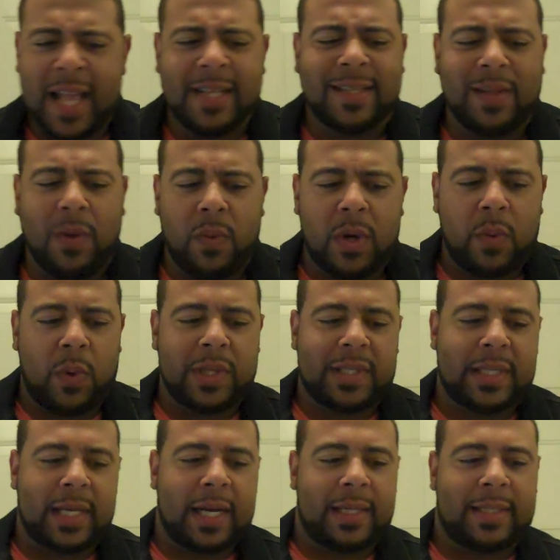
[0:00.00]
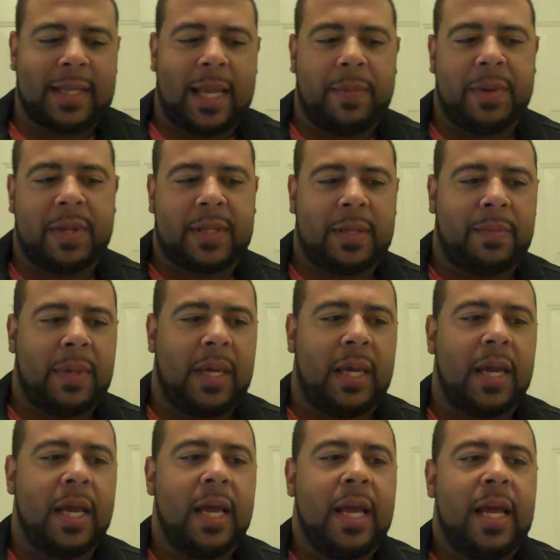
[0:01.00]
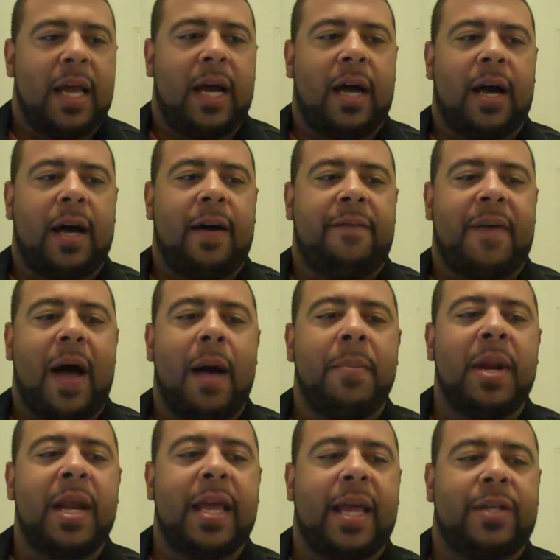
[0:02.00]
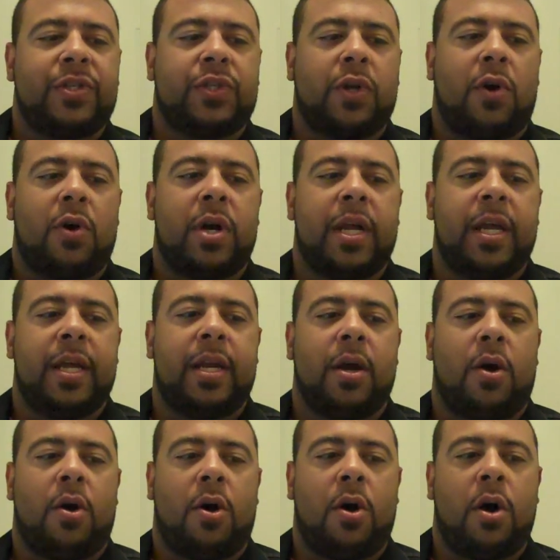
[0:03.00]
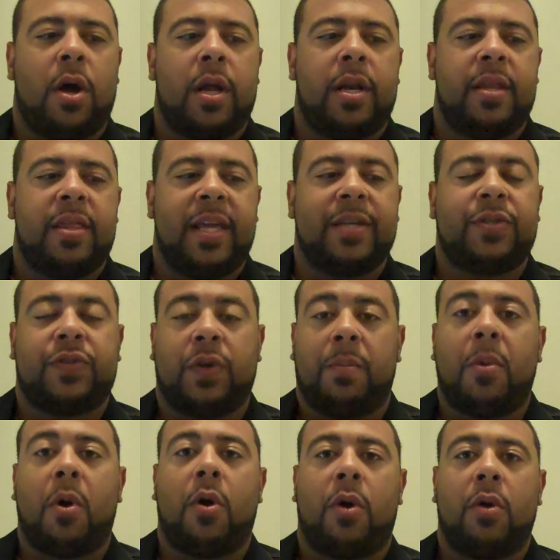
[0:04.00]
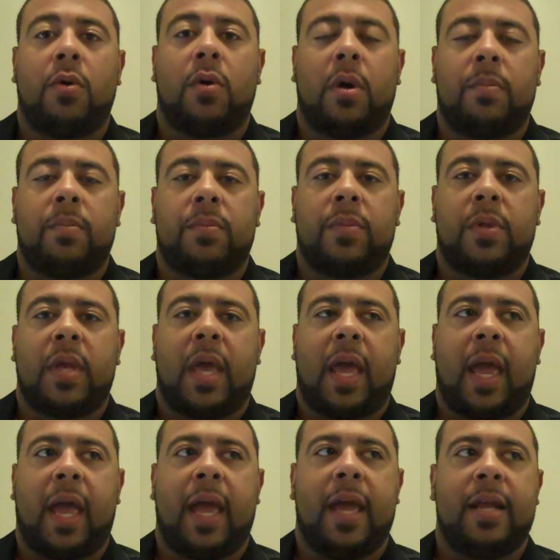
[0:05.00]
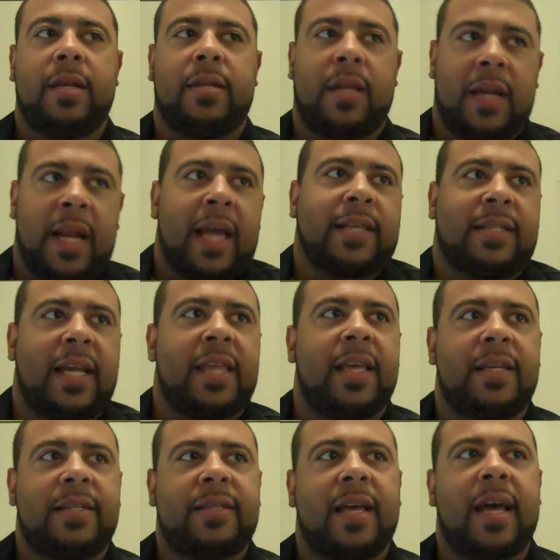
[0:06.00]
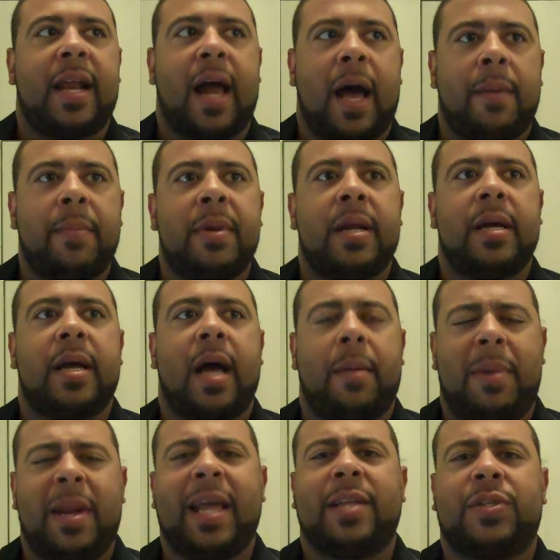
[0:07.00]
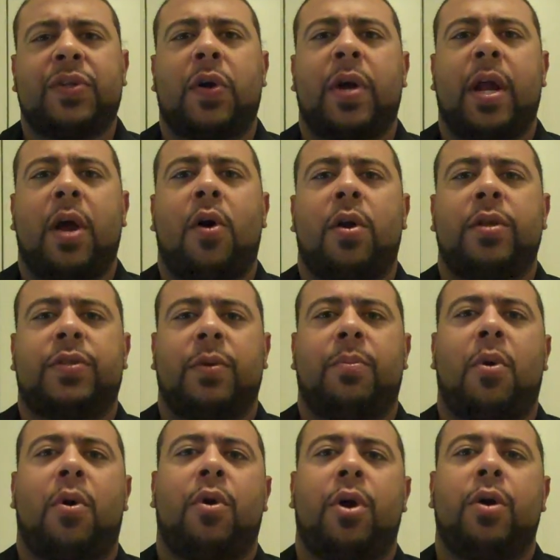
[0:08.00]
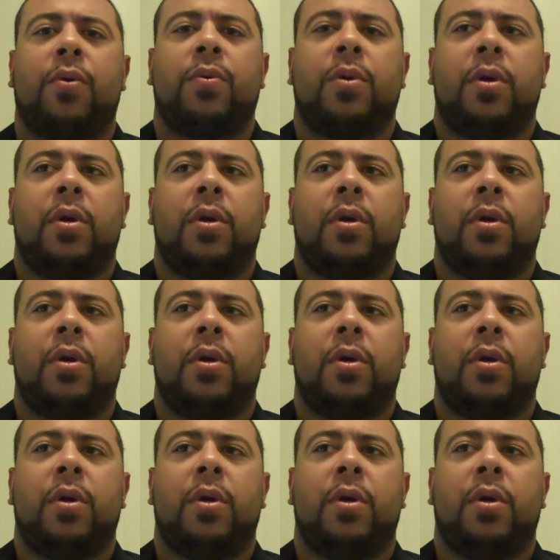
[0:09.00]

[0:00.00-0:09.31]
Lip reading: And someone once said a statement to me of, I'm going to get started on this tomorrow. And the next day they said, I'm gonna get started on it tomorrow.